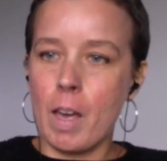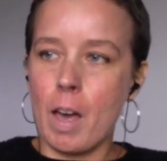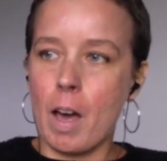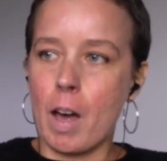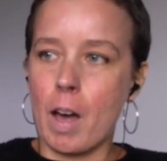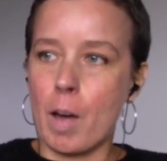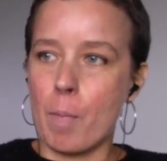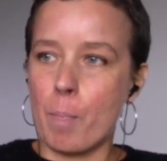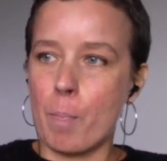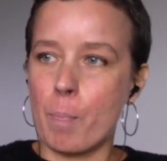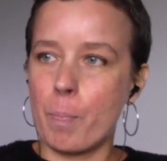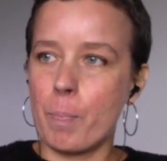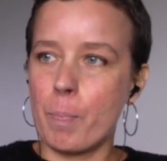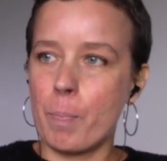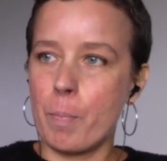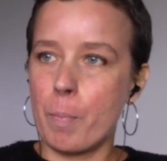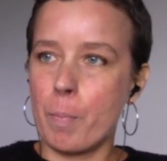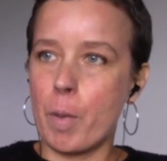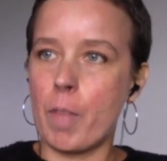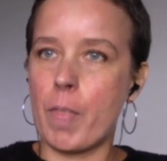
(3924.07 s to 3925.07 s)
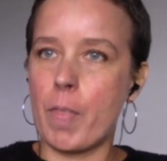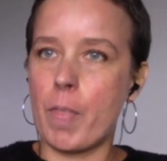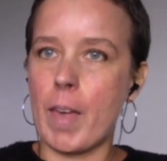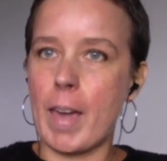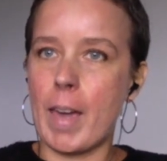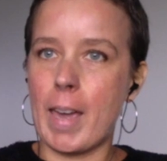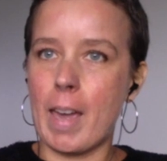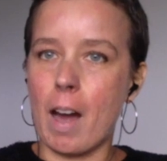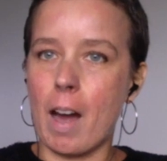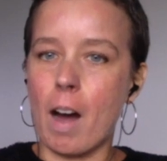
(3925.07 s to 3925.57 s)
But
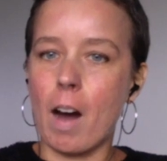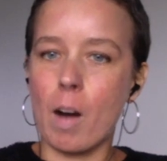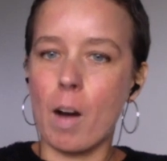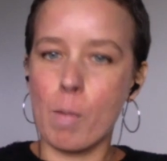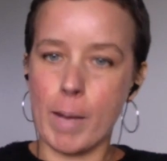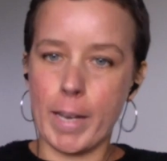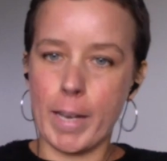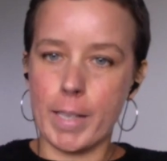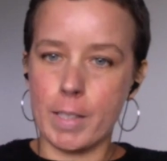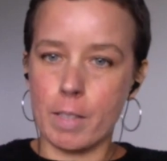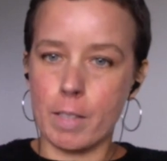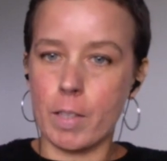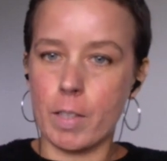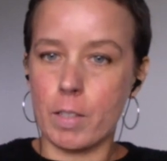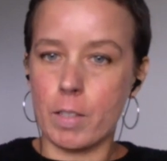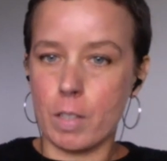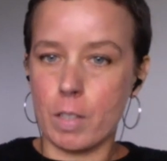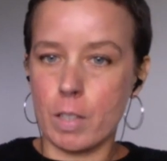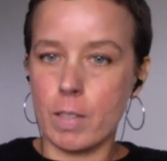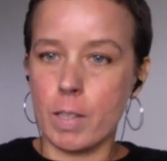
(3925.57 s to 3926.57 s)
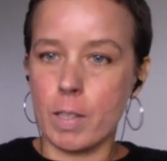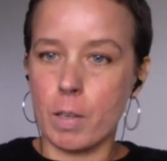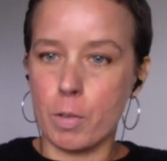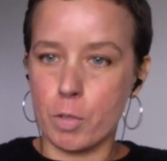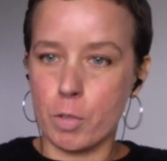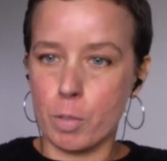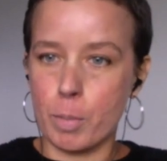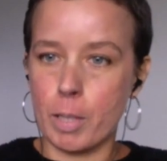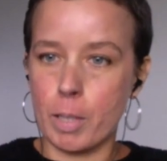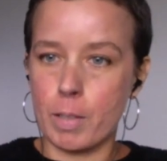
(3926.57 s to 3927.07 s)
they are ways of unjustly
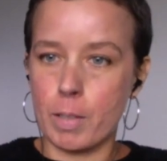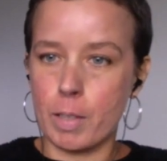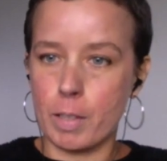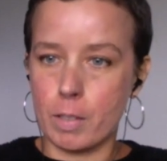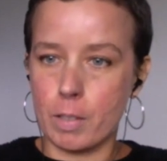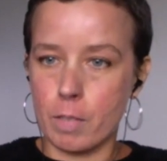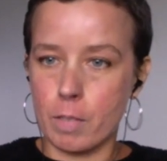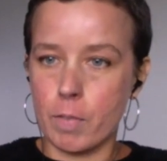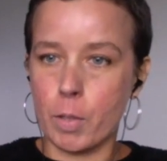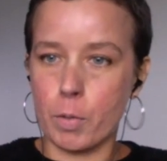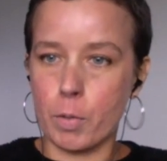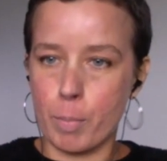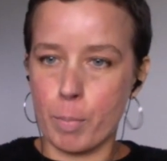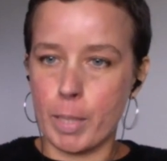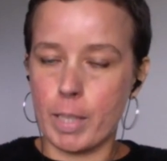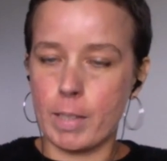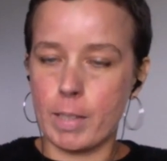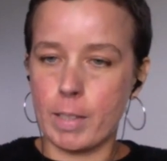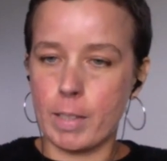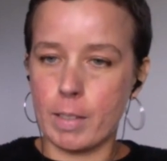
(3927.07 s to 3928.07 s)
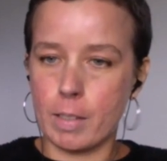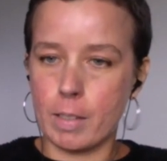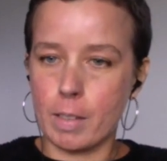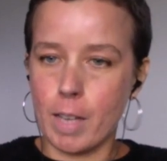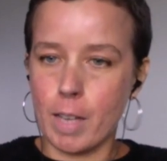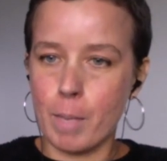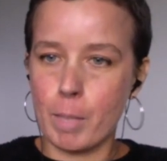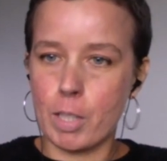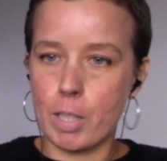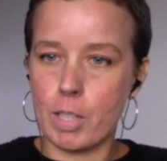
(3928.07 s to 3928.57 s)
contributing to vulnerability to
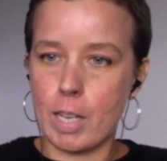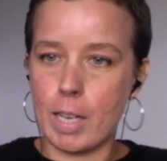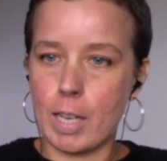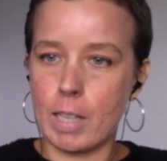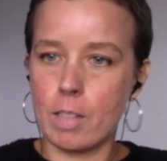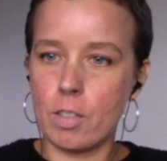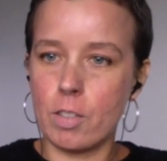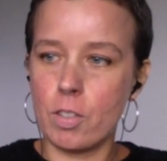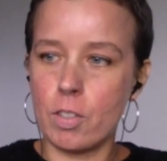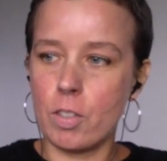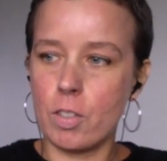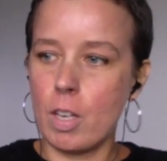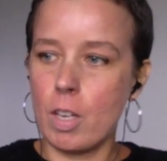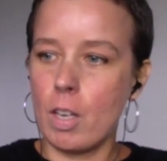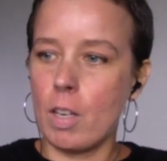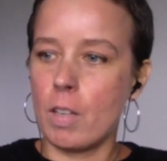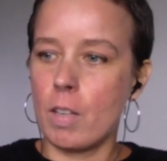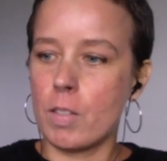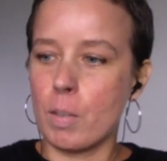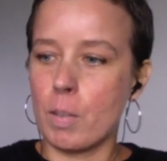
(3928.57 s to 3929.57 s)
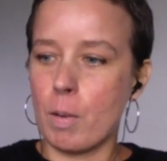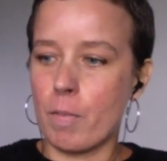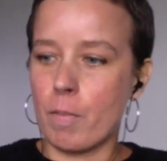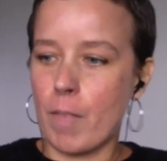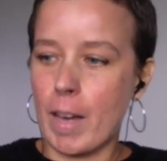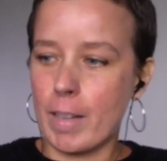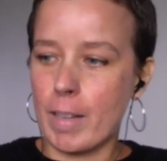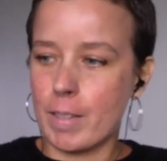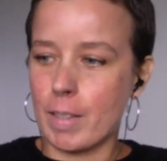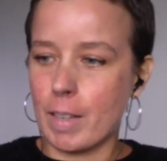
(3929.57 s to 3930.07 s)
climate change. So if
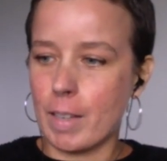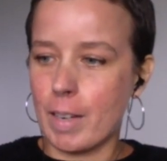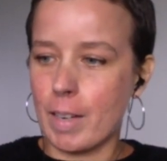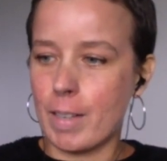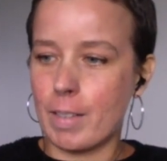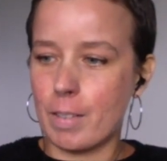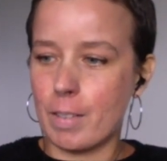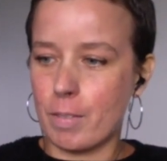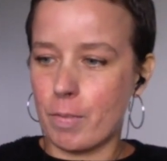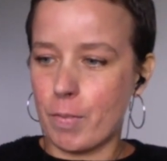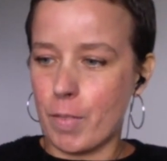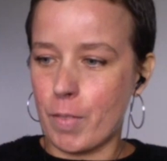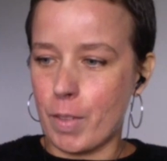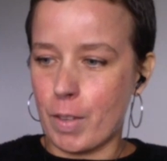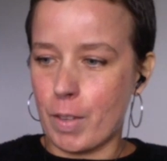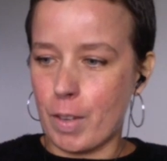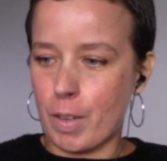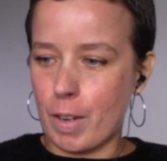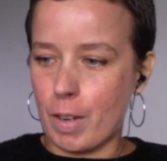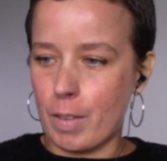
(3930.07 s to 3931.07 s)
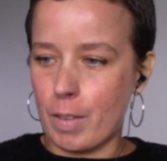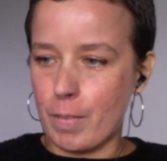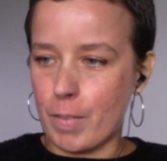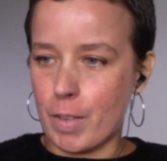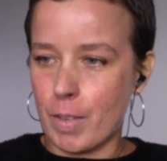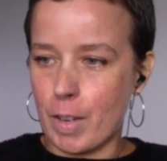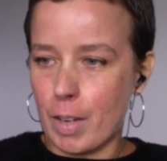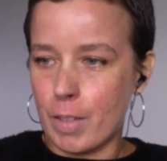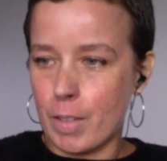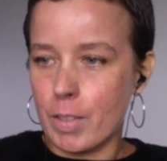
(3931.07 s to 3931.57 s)
that's the kind of the
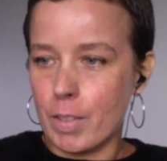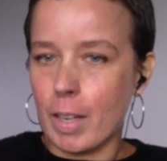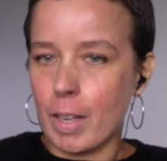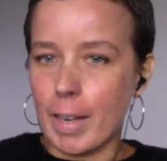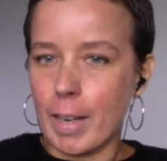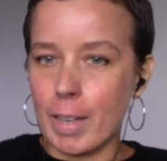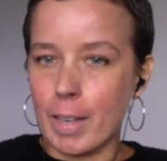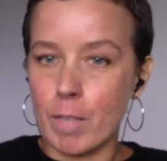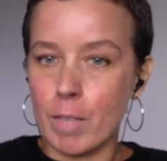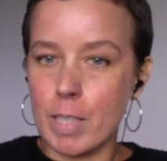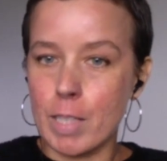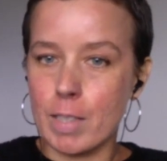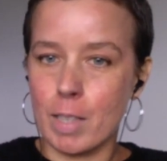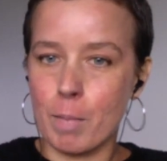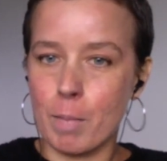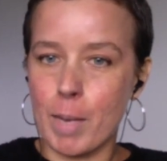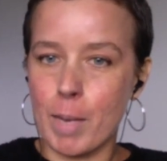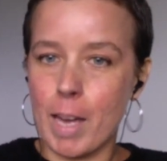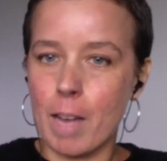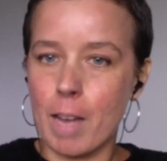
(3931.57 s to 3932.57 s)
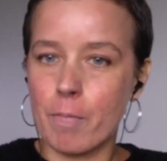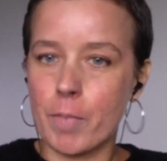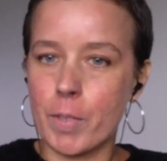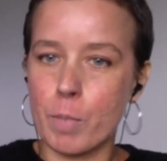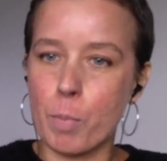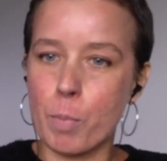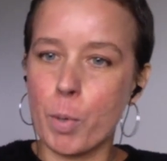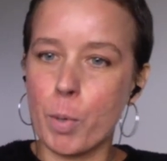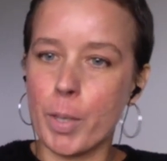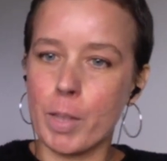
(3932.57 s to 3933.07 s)
underlying reasoning we have for
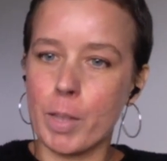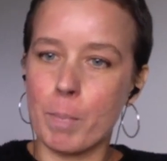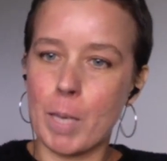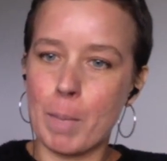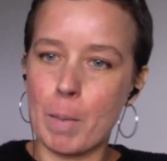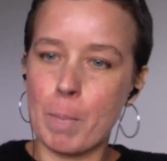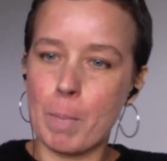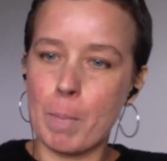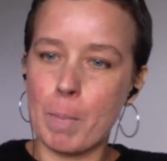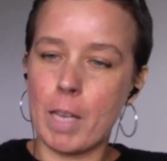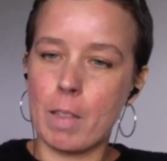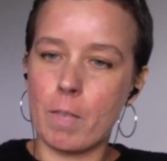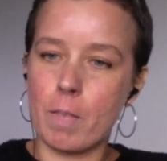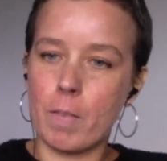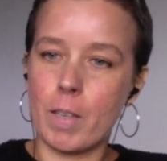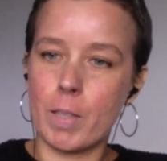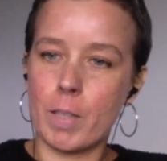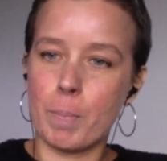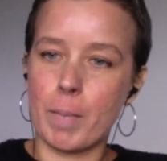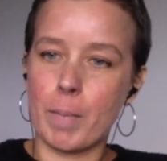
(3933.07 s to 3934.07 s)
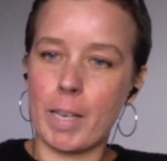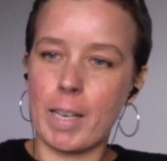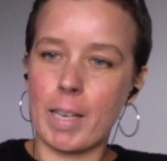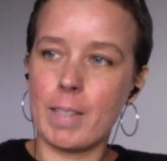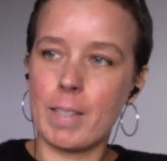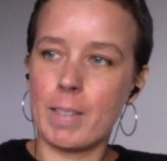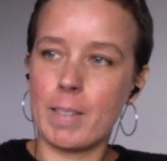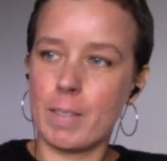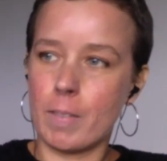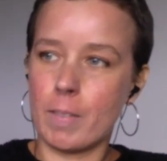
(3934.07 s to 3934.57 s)
supporting the PPP in the first
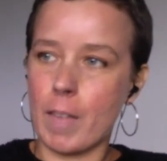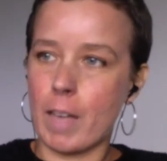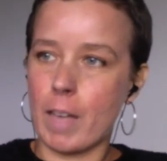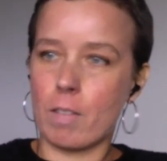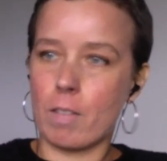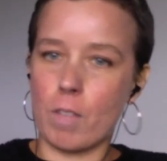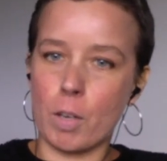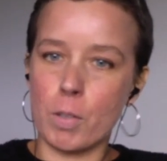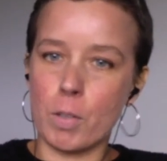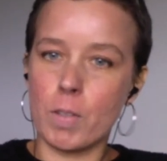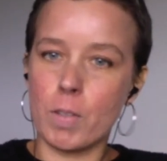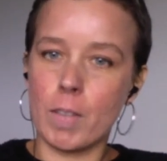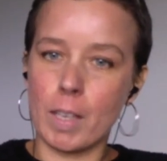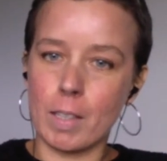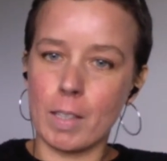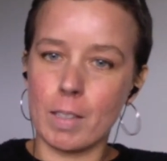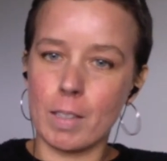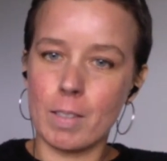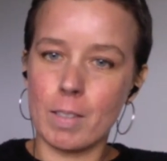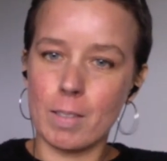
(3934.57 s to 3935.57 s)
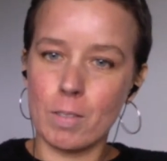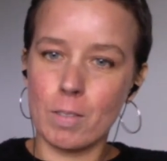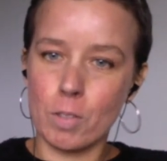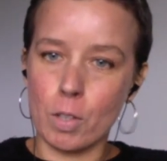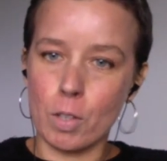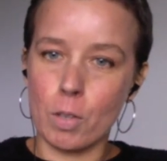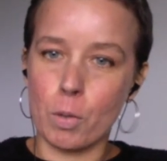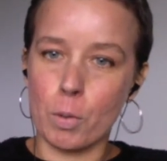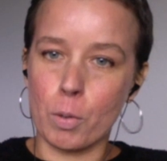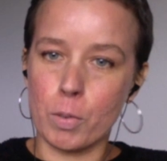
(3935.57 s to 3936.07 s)
place, then those things
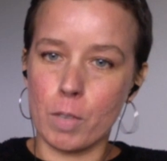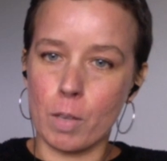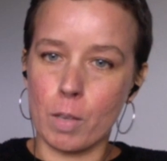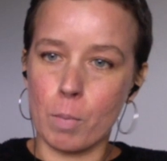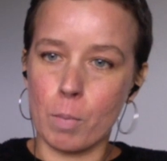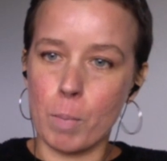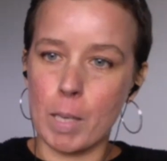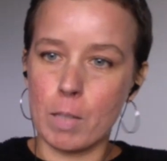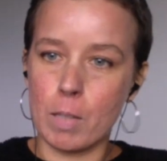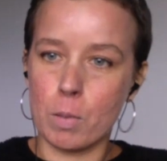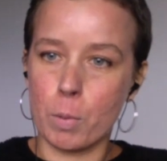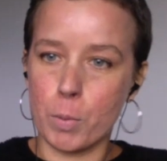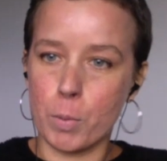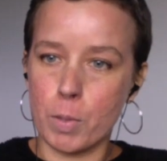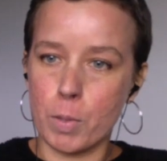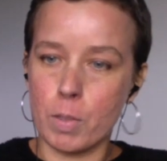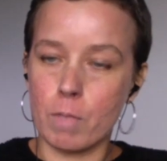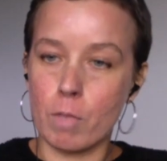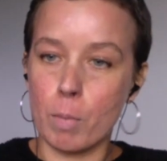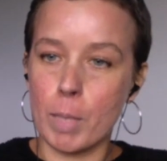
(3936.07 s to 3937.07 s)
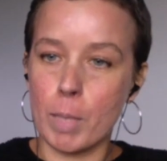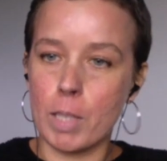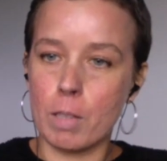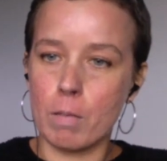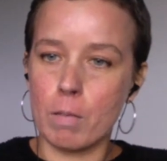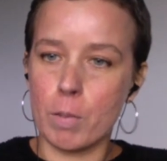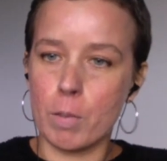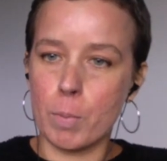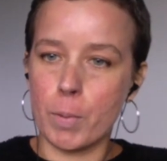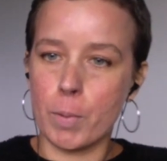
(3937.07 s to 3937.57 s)
should also be sources of
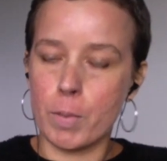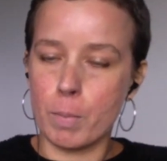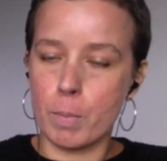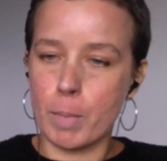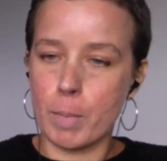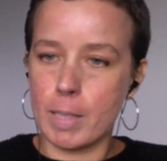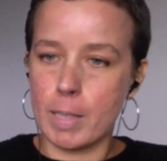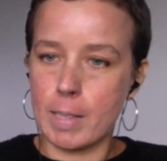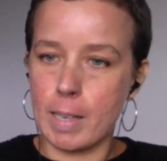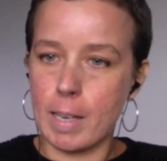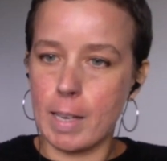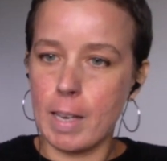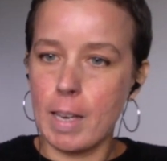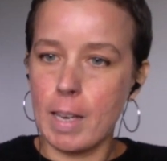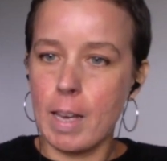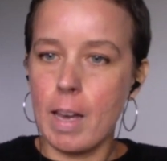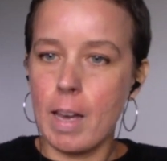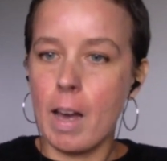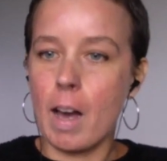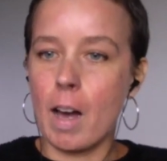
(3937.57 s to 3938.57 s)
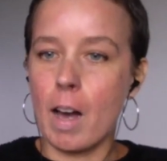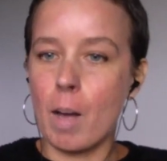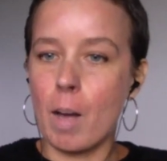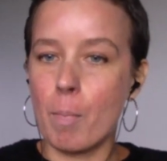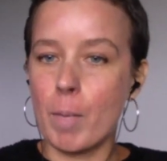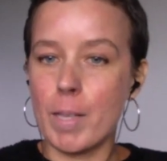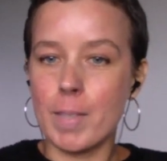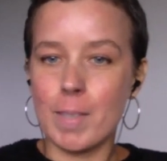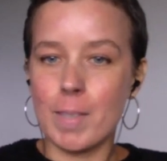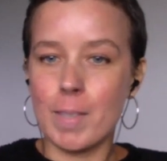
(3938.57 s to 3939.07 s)
remedial responsibility.
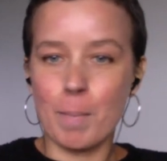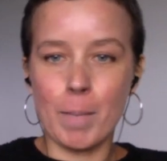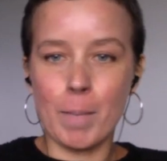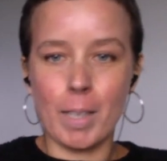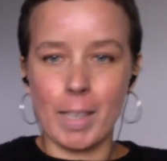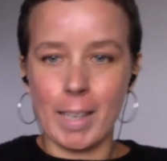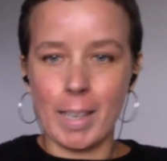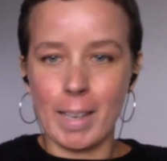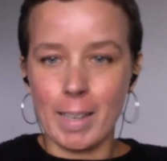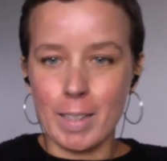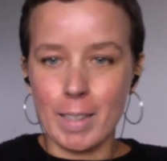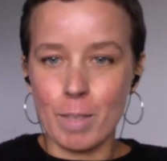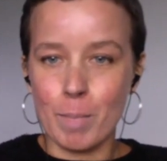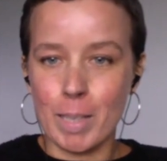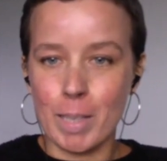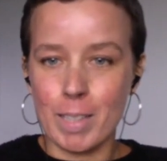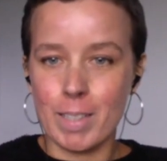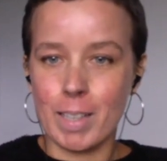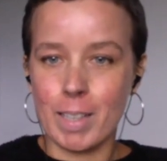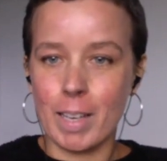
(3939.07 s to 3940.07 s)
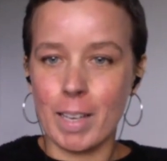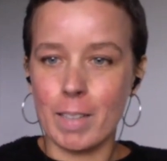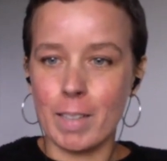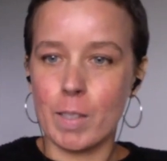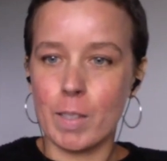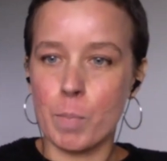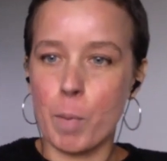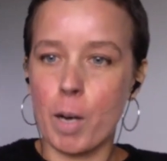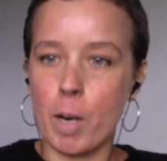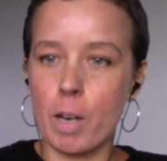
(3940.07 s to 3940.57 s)
And similarly, I didn't manage to get to
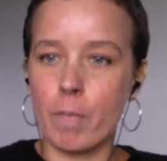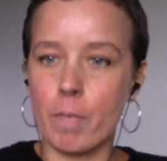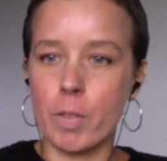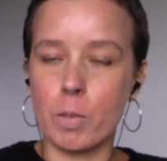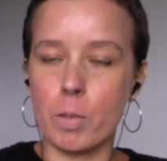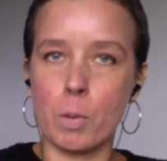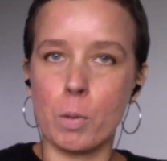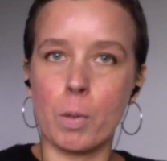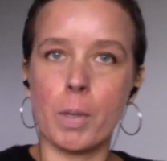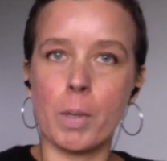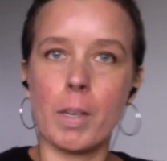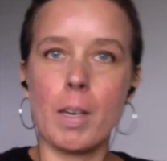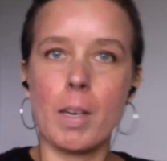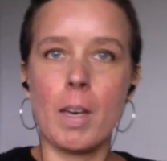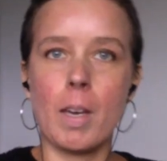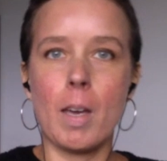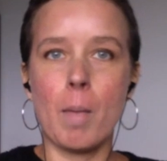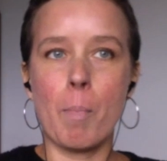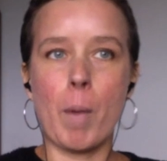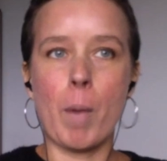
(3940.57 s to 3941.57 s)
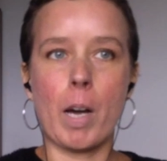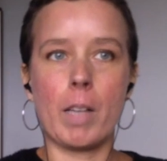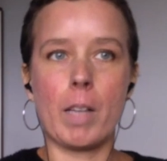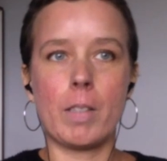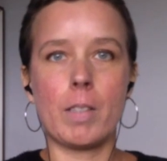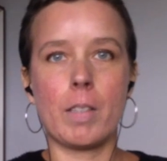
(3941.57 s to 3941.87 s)
this part of the talk, but